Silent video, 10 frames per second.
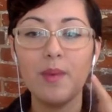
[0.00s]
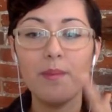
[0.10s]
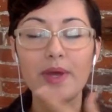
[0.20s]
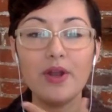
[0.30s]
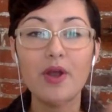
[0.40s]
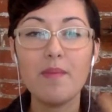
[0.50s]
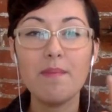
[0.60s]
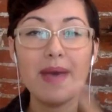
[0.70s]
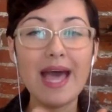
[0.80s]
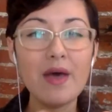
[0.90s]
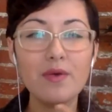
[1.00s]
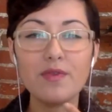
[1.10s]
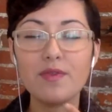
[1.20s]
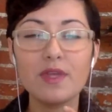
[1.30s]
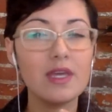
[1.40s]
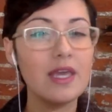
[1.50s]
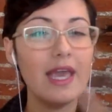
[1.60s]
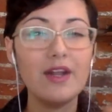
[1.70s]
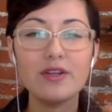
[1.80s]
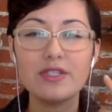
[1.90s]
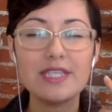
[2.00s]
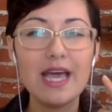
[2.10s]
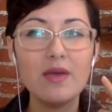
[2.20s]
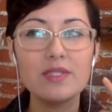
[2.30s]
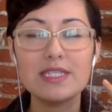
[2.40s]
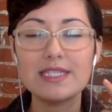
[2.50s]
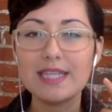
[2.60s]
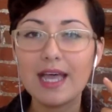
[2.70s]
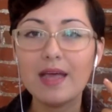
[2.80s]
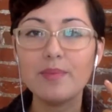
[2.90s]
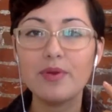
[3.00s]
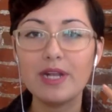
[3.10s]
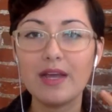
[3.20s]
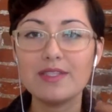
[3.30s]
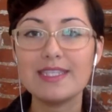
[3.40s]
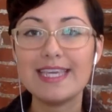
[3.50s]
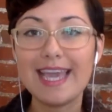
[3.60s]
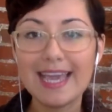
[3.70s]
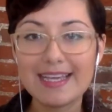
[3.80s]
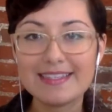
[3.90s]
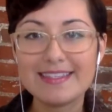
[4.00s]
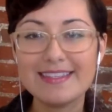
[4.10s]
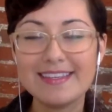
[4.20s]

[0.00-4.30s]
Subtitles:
but her mouth and her sound does not pronounce the S.